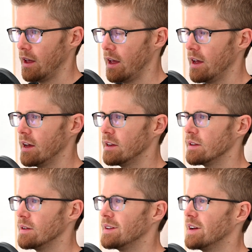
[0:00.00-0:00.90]

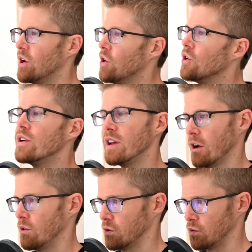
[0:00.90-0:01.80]
and hurting
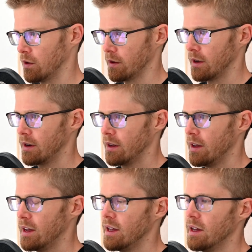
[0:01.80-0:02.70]
others with it
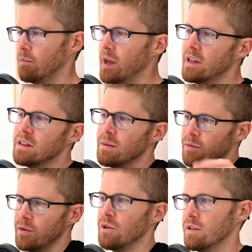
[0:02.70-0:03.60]
and making them
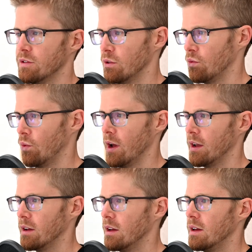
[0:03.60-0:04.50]
feel a certain
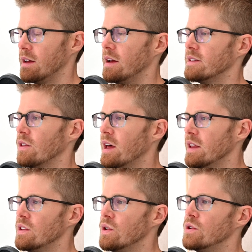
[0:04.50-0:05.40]
way. It's
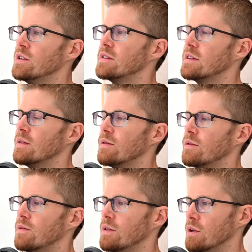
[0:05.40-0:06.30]
letting you just
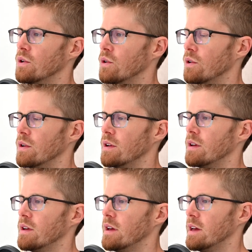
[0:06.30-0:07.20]
feel
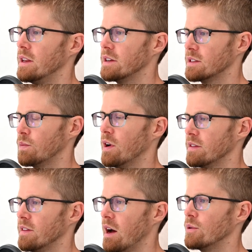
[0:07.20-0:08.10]
and express
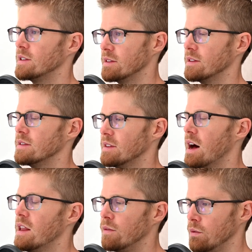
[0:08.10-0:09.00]
that which is
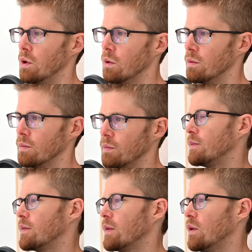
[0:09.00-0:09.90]
inside of you.
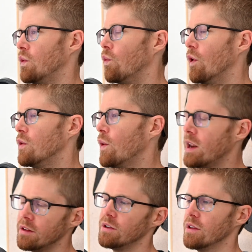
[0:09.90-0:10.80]
One way
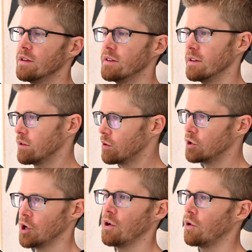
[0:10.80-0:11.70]
to do this is through
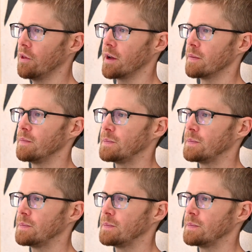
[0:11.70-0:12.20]
journaling,